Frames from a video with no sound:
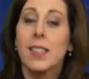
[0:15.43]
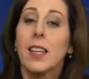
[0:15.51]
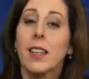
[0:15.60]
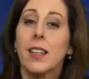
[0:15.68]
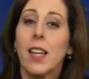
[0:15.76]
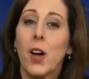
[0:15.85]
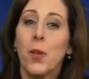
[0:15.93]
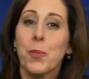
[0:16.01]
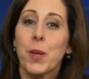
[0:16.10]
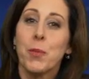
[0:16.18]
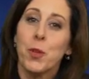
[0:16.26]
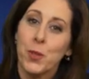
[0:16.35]
that can help
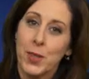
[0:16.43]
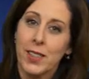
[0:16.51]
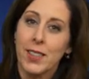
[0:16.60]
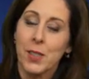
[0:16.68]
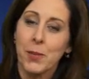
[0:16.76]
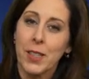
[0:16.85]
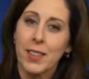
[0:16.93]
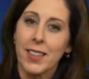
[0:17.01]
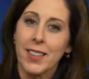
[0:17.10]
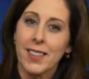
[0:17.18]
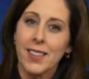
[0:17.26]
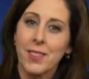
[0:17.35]
people with
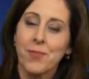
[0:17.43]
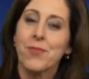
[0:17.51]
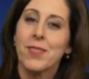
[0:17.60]
disabilities.